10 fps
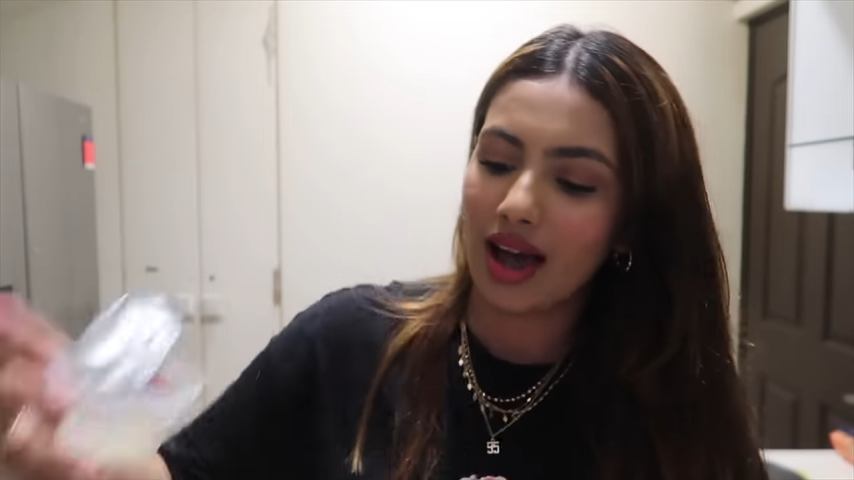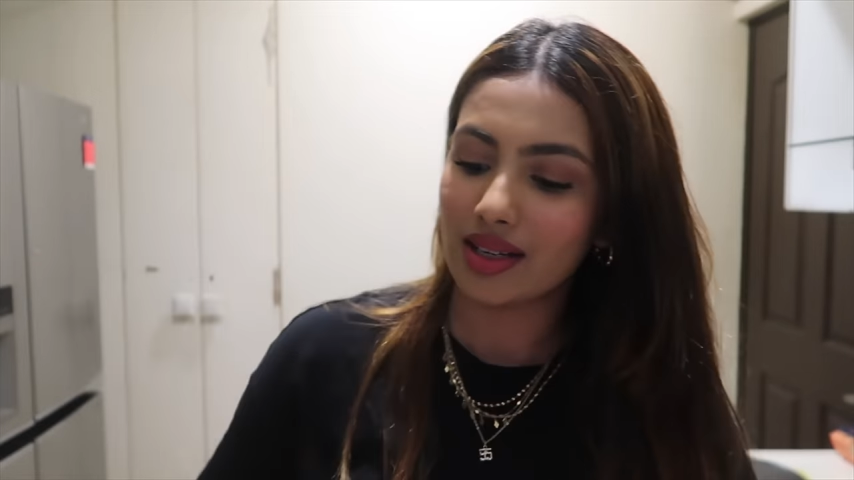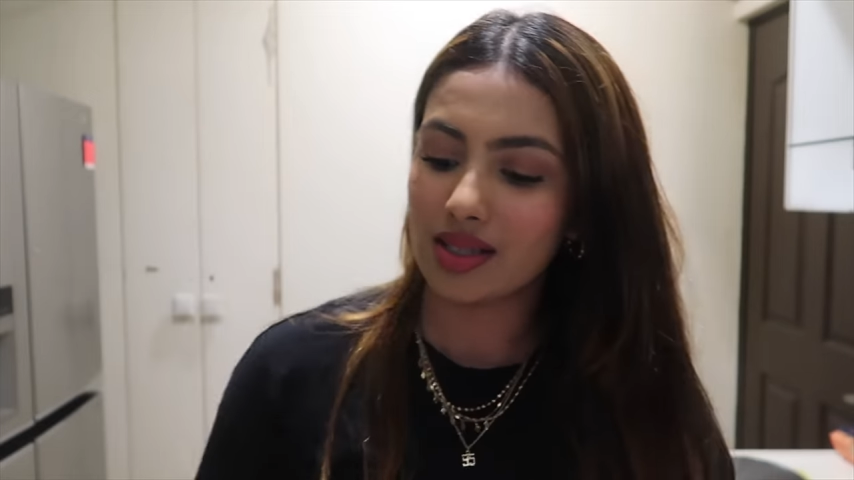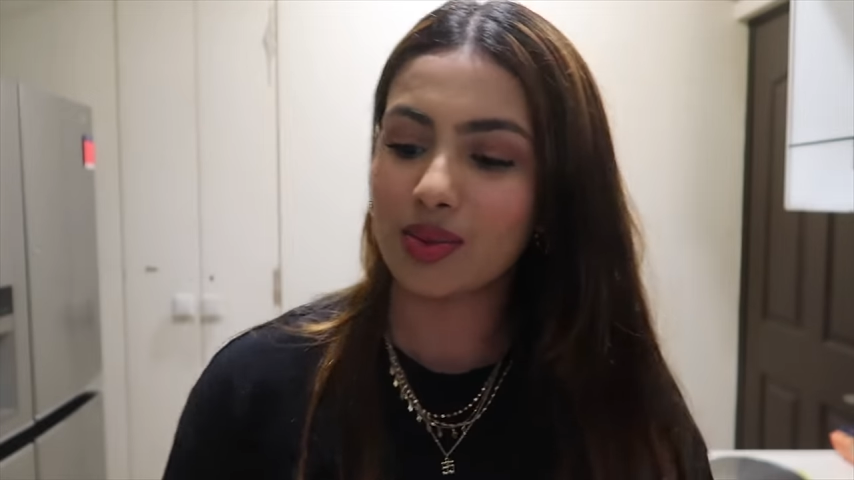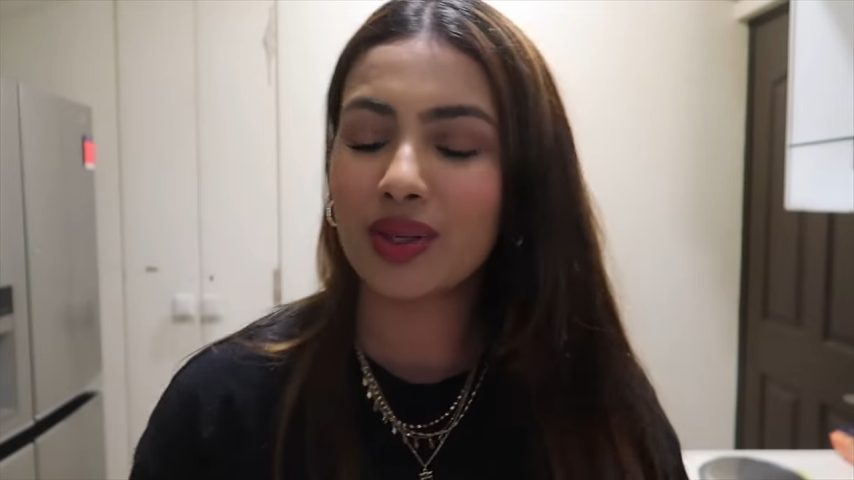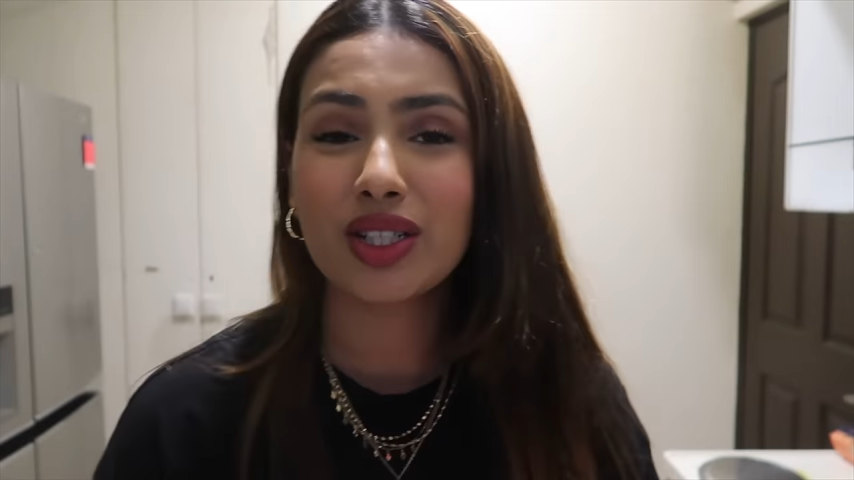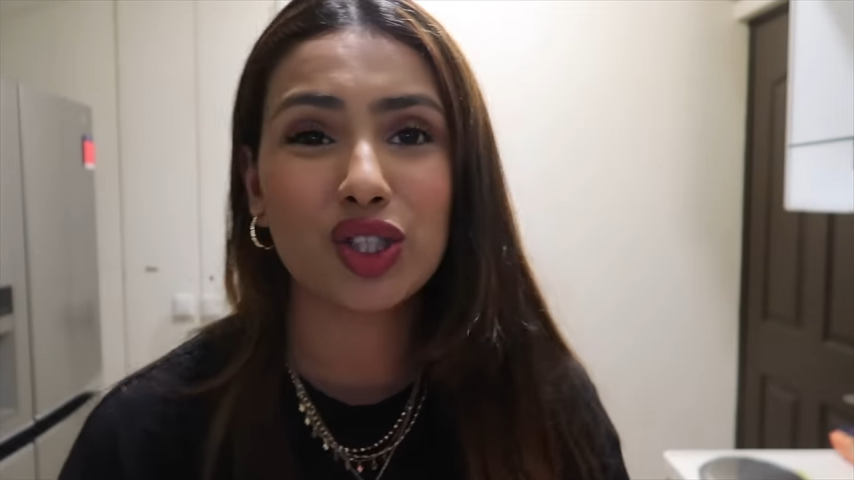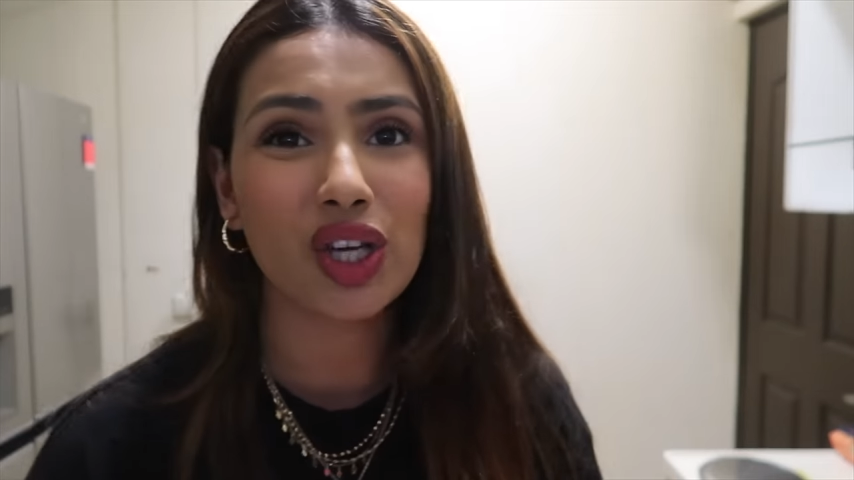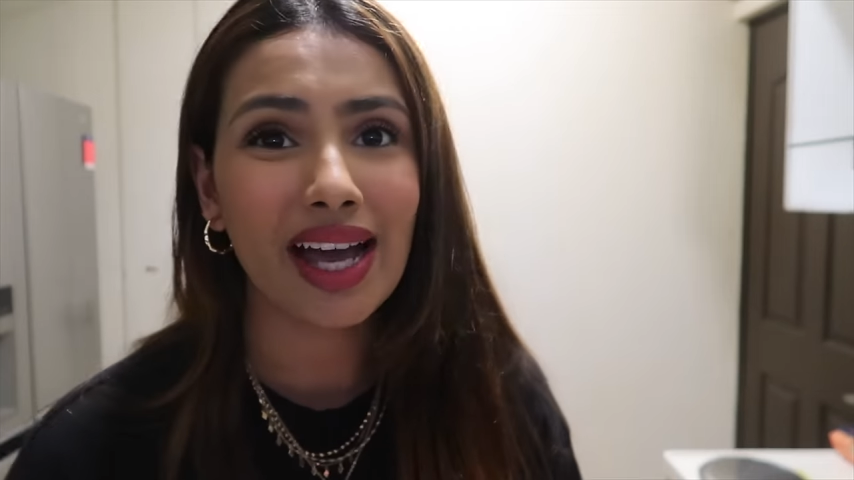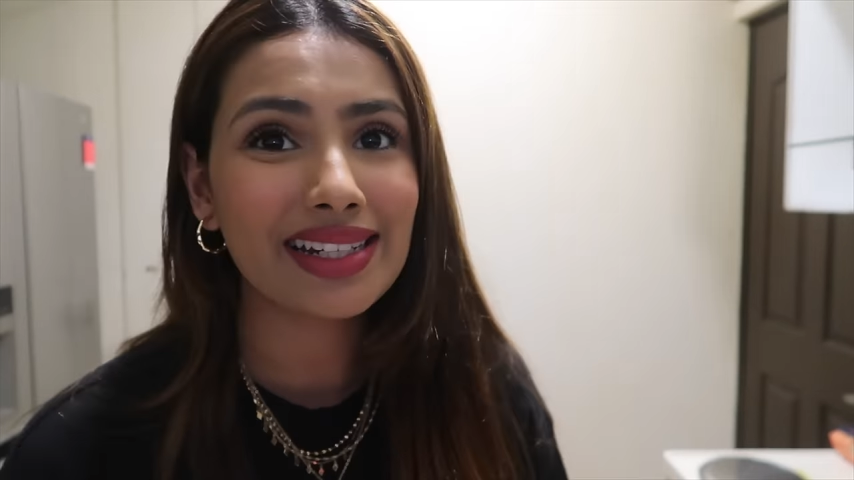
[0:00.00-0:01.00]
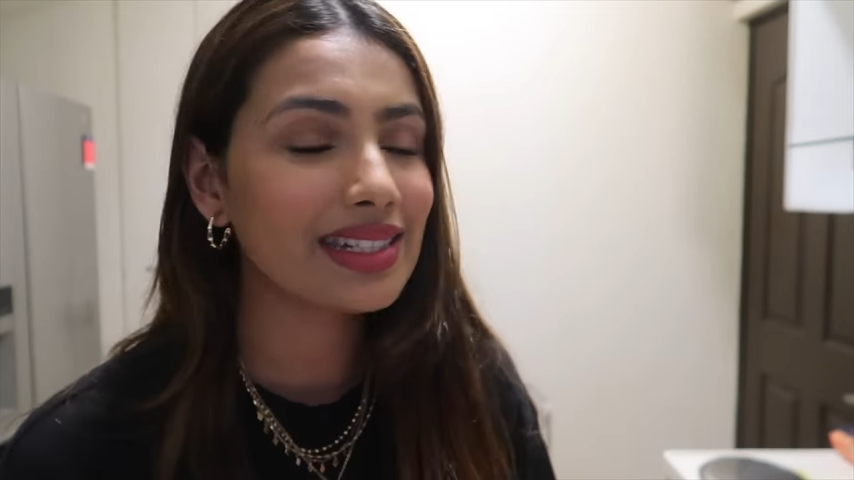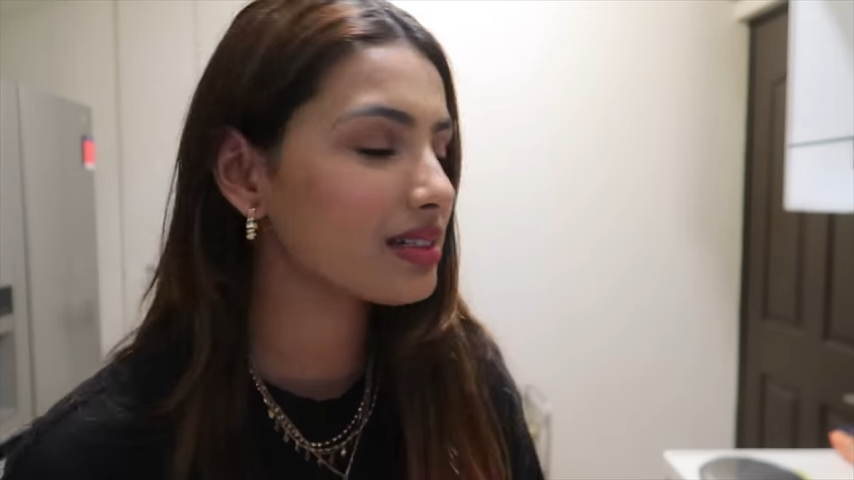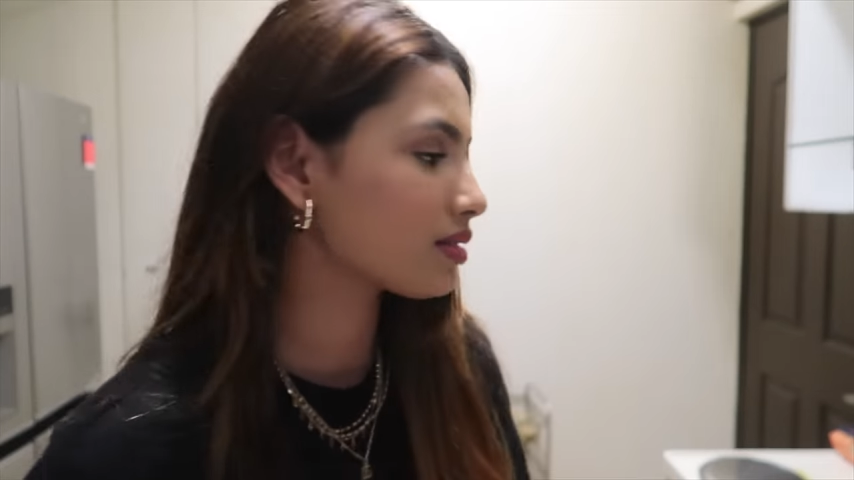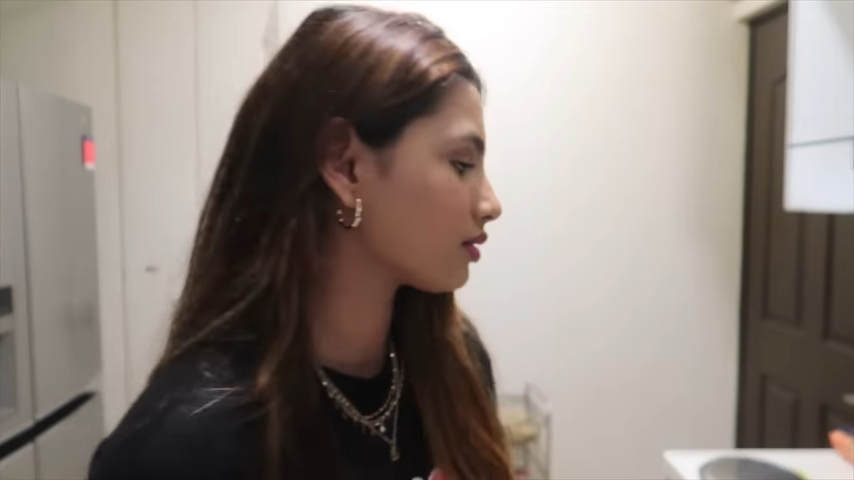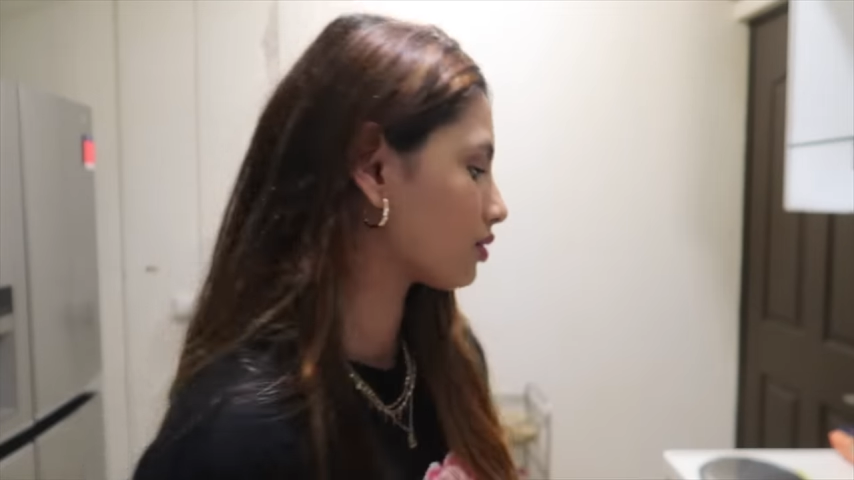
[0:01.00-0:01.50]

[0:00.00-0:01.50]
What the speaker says: as we chat.